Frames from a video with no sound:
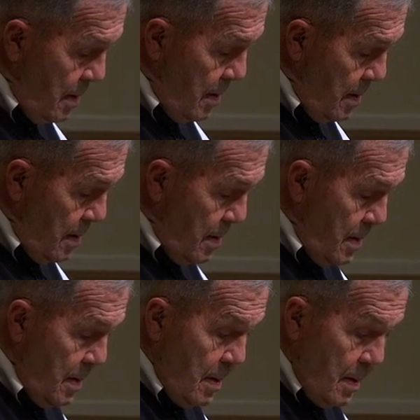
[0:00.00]

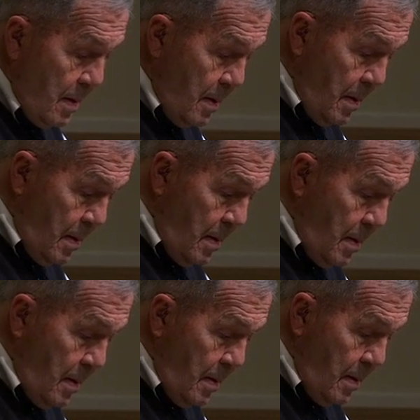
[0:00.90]

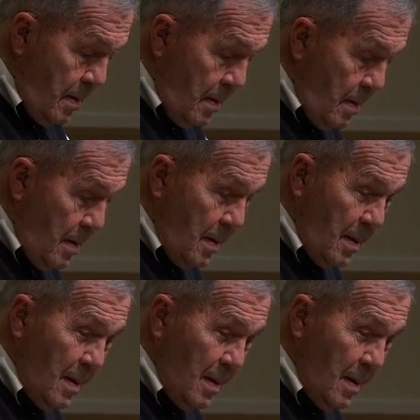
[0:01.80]
(silence)